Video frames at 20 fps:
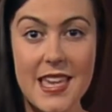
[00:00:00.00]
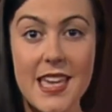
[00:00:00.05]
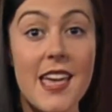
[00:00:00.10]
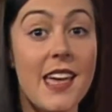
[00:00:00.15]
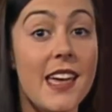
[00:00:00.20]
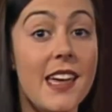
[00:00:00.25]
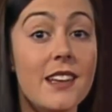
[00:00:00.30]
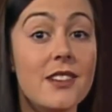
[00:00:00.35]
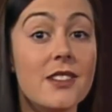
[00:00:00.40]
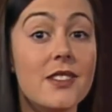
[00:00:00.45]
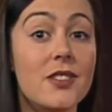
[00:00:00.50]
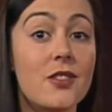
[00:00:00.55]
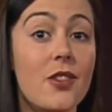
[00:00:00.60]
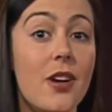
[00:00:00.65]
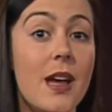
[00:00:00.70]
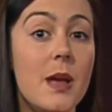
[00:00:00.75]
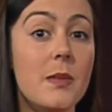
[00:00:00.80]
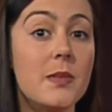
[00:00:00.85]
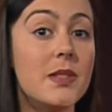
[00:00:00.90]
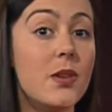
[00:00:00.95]
He
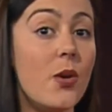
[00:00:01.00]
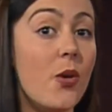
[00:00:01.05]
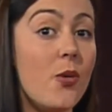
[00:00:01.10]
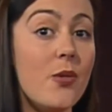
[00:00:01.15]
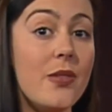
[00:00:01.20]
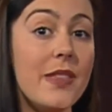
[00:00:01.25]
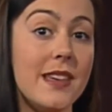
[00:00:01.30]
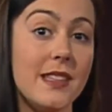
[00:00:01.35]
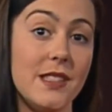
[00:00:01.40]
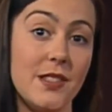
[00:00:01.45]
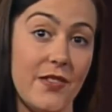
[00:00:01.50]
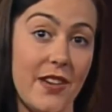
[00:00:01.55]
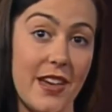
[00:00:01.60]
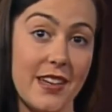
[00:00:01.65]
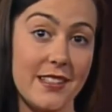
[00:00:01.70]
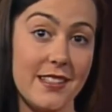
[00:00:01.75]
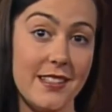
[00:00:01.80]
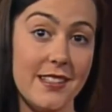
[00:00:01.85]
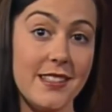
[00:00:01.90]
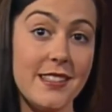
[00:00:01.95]
describes all these
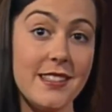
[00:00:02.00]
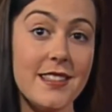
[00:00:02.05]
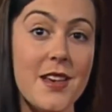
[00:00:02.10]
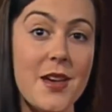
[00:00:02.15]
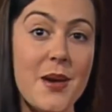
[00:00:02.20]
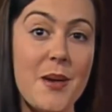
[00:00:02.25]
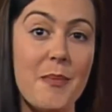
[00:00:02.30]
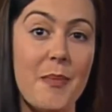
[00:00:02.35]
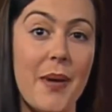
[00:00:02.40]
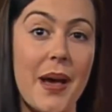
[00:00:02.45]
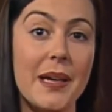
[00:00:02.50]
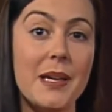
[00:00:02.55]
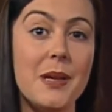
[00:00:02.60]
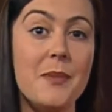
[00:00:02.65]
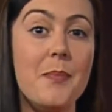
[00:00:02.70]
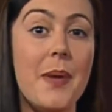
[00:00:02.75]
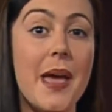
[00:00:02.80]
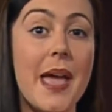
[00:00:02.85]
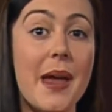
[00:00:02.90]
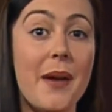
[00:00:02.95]
factors by
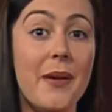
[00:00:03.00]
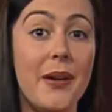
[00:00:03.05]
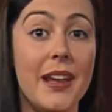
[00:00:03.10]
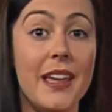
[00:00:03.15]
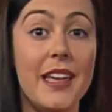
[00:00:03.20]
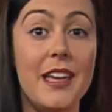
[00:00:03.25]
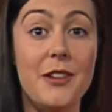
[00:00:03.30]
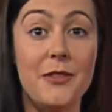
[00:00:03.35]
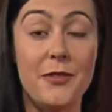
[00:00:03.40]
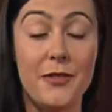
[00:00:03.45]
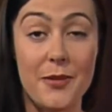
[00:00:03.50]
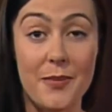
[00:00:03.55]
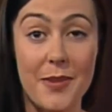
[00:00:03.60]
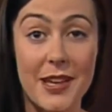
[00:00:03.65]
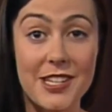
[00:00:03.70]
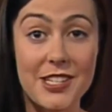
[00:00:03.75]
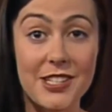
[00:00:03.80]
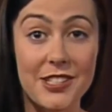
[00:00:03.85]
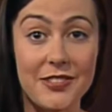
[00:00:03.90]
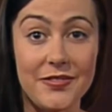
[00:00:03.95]
comparing
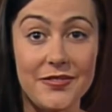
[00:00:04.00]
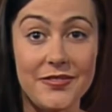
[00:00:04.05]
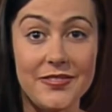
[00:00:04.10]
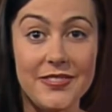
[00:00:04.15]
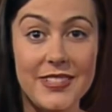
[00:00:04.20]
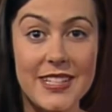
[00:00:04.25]
information.